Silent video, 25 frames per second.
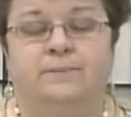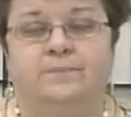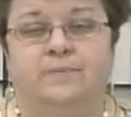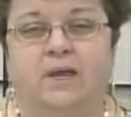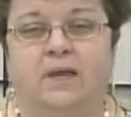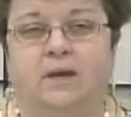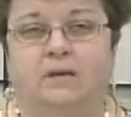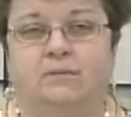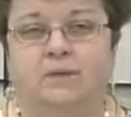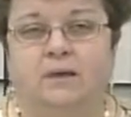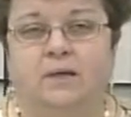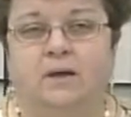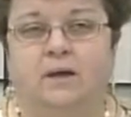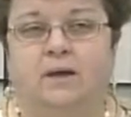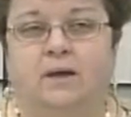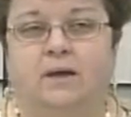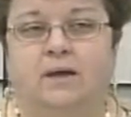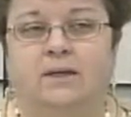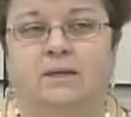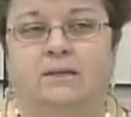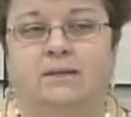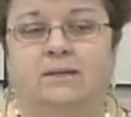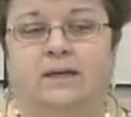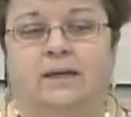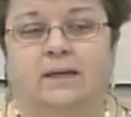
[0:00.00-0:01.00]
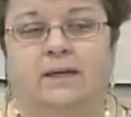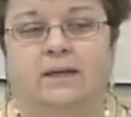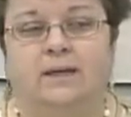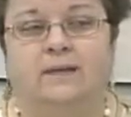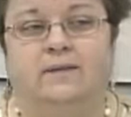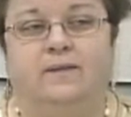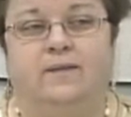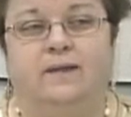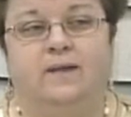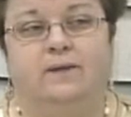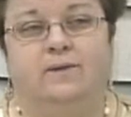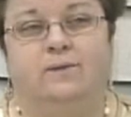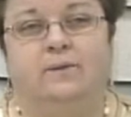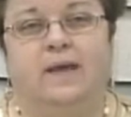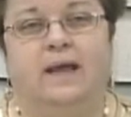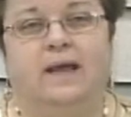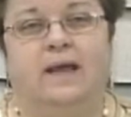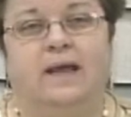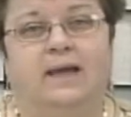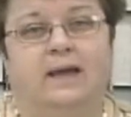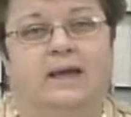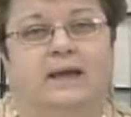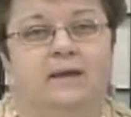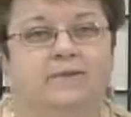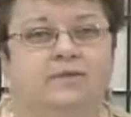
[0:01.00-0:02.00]
and beyond, they don't
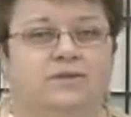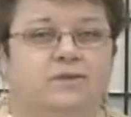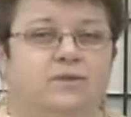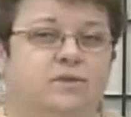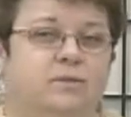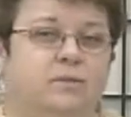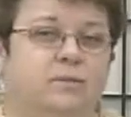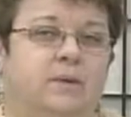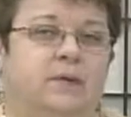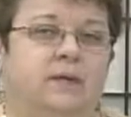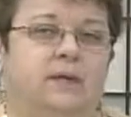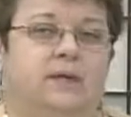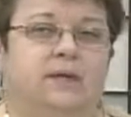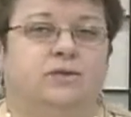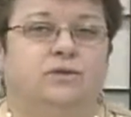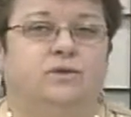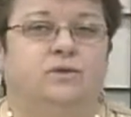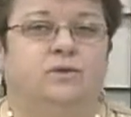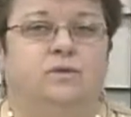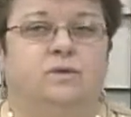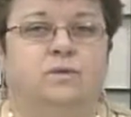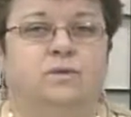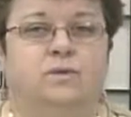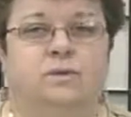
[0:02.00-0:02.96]
have so many issues